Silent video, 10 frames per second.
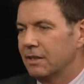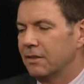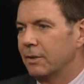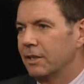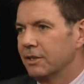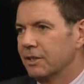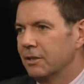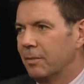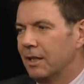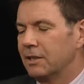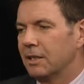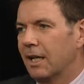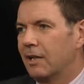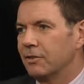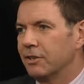and we also manage the
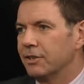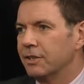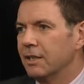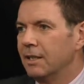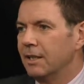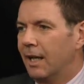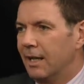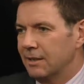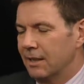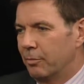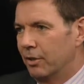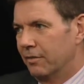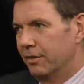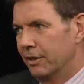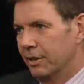council's asset
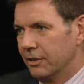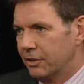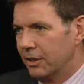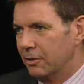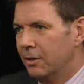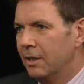portfolio too.